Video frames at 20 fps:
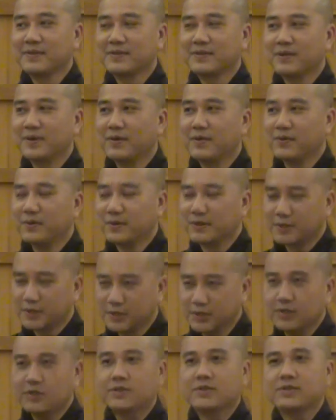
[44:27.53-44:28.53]
So
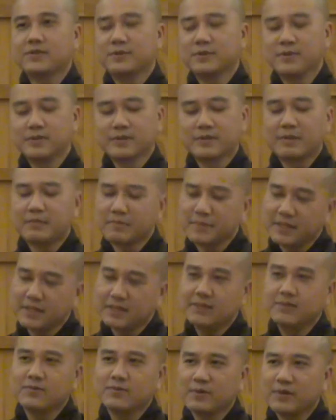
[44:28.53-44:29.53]
it's good to
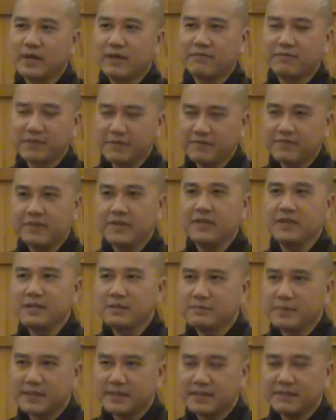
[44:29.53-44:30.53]
something we have
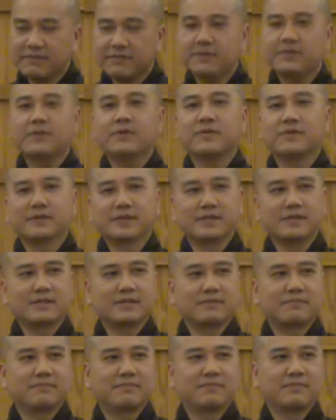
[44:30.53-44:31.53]
little bit
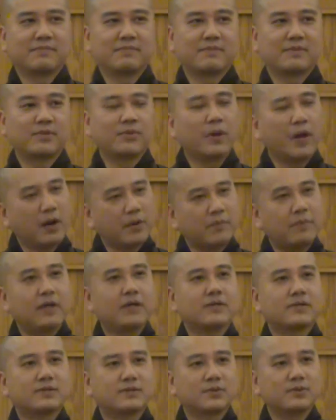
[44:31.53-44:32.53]
difficulties to help
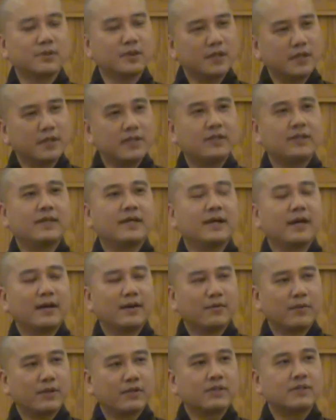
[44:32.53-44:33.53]
us to
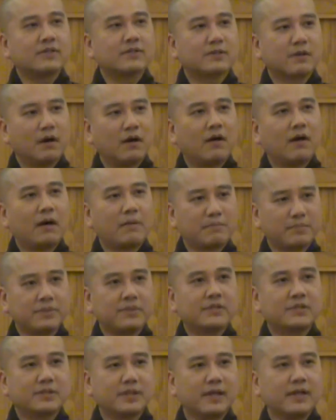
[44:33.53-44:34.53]
learn what is called
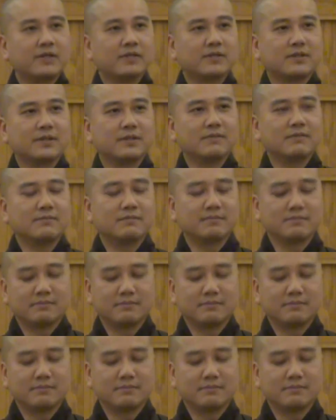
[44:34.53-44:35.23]
appreciation.